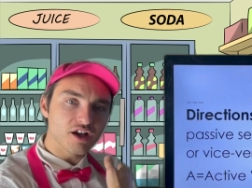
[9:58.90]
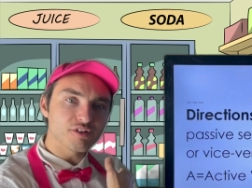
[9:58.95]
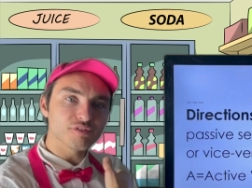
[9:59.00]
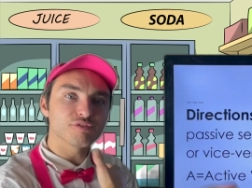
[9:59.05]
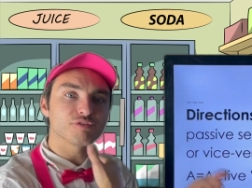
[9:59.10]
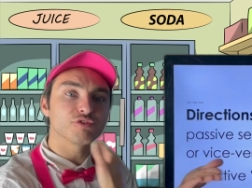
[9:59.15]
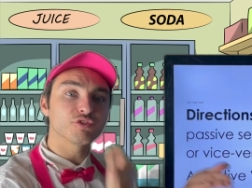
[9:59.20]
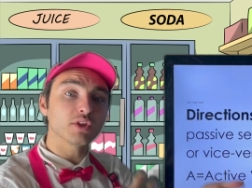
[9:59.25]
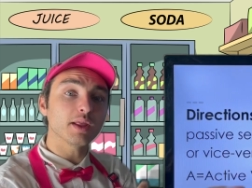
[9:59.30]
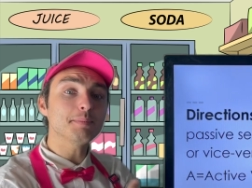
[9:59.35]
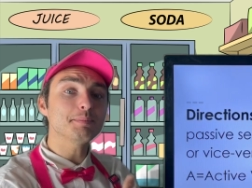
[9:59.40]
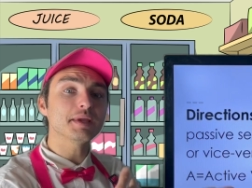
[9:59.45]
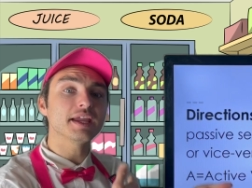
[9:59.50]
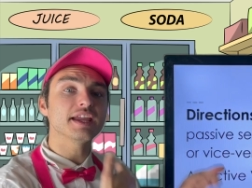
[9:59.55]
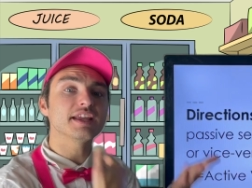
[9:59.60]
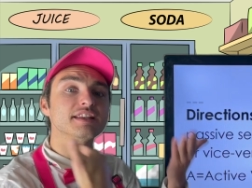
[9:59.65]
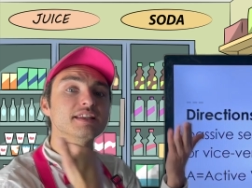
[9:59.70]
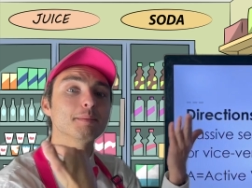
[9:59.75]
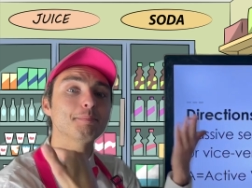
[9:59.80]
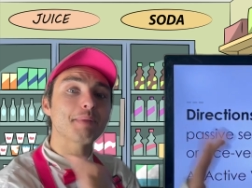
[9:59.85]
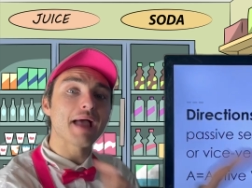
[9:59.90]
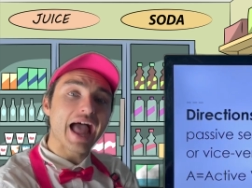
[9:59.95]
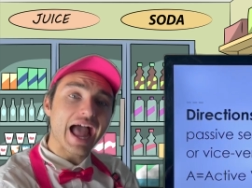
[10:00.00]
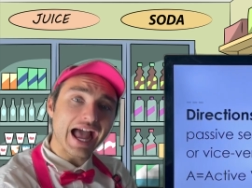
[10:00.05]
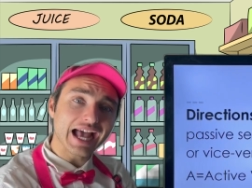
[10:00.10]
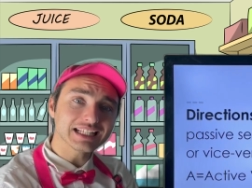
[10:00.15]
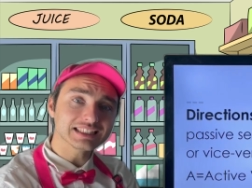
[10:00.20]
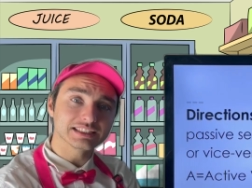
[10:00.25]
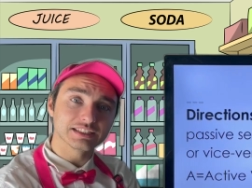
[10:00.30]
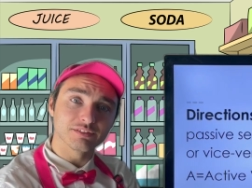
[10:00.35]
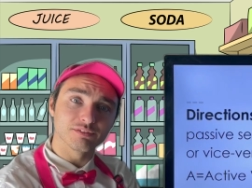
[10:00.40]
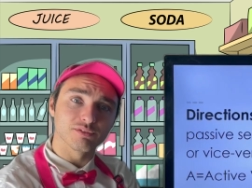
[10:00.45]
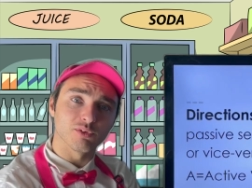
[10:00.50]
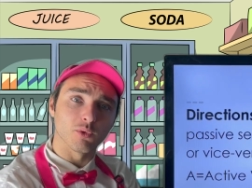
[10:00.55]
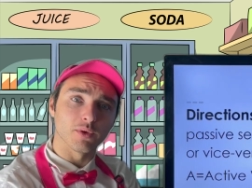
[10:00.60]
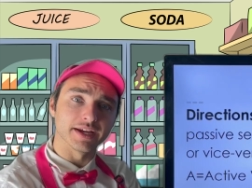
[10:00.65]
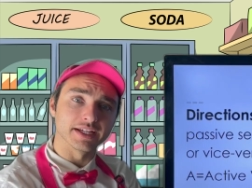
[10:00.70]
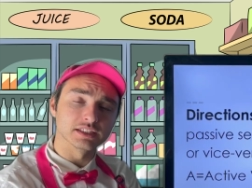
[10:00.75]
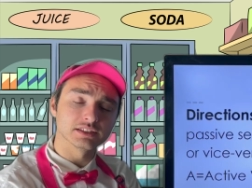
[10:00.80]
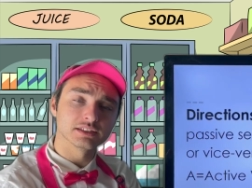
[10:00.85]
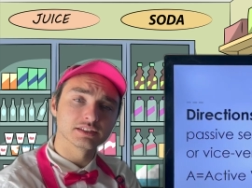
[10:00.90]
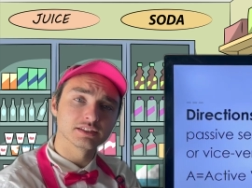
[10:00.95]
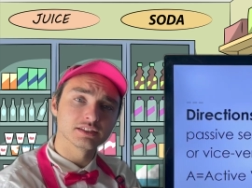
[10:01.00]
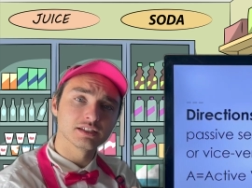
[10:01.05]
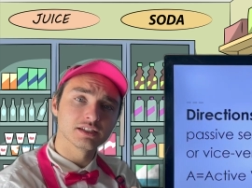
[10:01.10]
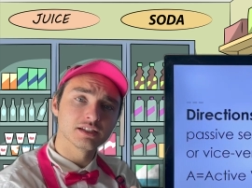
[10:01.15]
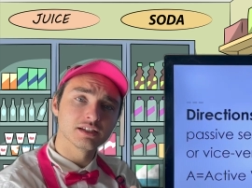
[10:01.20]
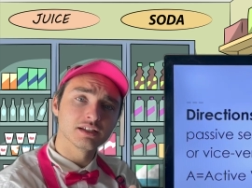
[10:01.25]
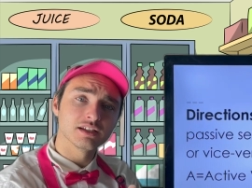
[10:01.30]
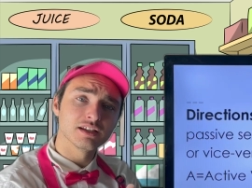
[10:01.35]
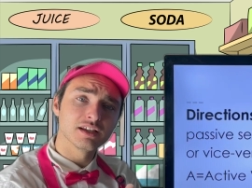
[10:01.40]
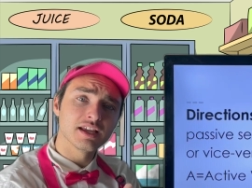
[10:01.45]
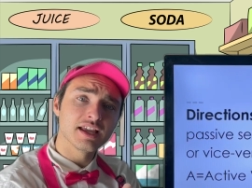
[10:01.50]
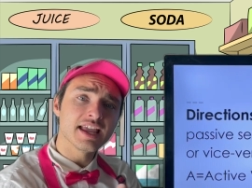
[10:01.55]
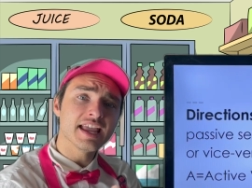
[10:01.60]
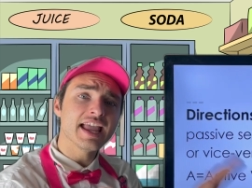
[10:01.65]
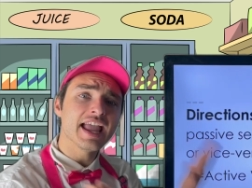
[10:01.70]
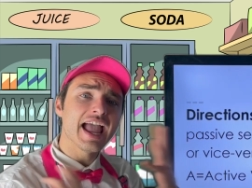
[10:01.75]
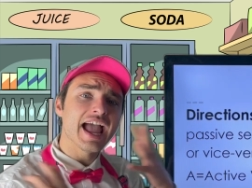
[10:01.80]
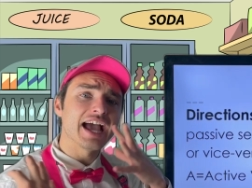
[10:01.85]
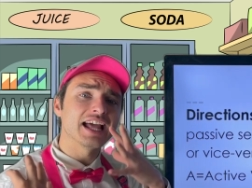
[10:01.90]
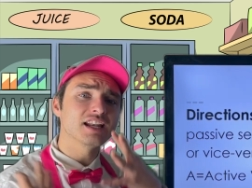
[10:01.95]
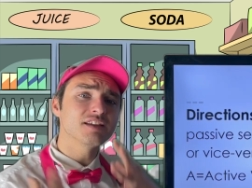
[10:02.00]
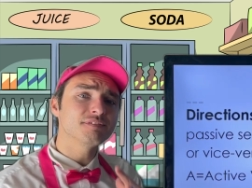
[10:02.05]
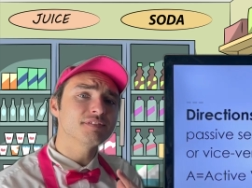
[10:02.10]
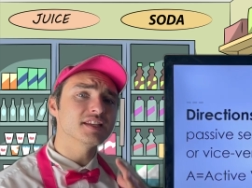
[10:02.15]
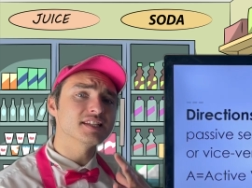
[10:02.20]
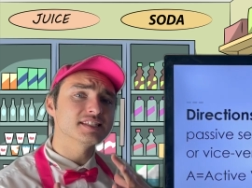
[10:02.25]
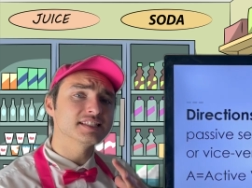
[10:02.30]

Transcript: flip it into passive voice. And if the